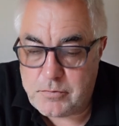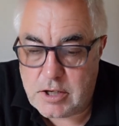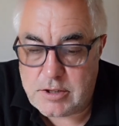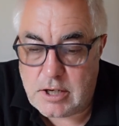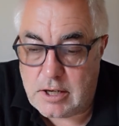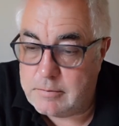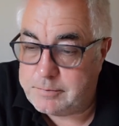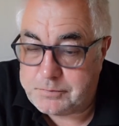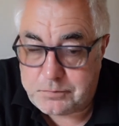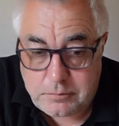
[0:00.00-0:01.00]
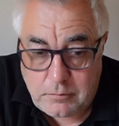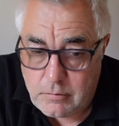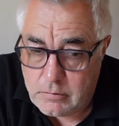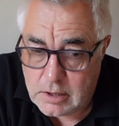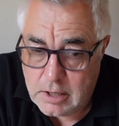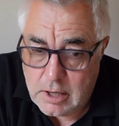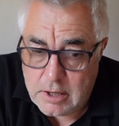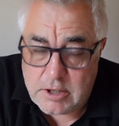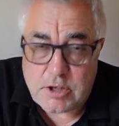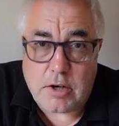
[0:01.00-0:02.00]
It's in
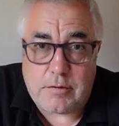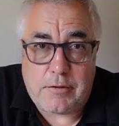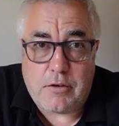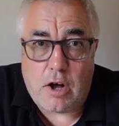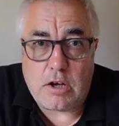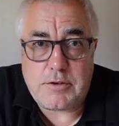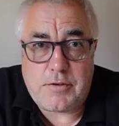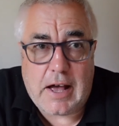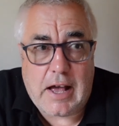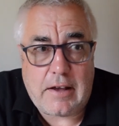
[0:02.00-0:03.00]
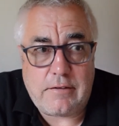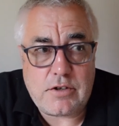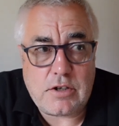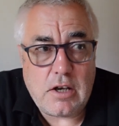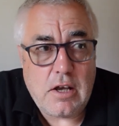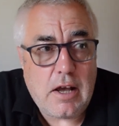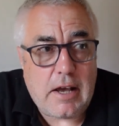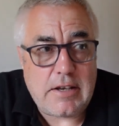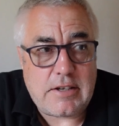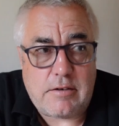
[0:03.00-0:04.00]
Discovery 4s, 5s,
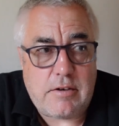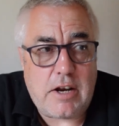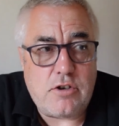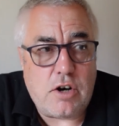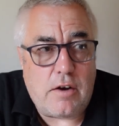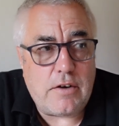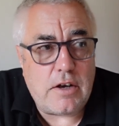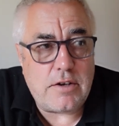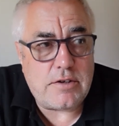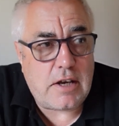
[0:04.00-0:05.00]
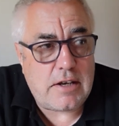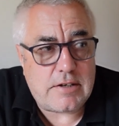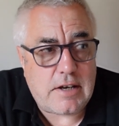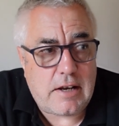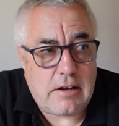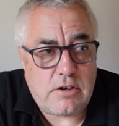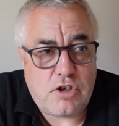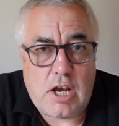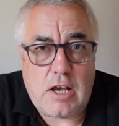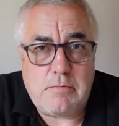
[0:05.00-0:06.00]
it's in Range Rovers, it's in
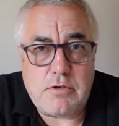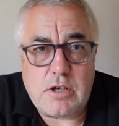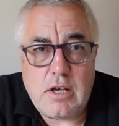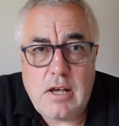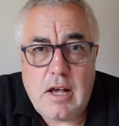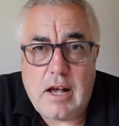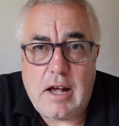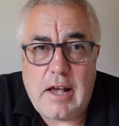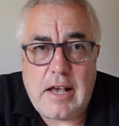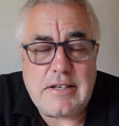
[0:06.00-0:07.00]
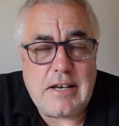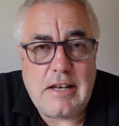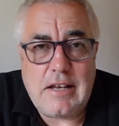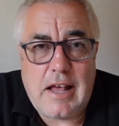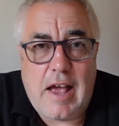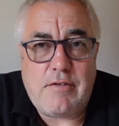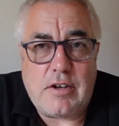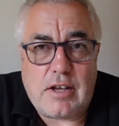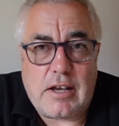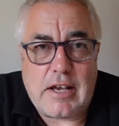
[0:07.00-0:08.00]
Jeeps, uh, it's in everything.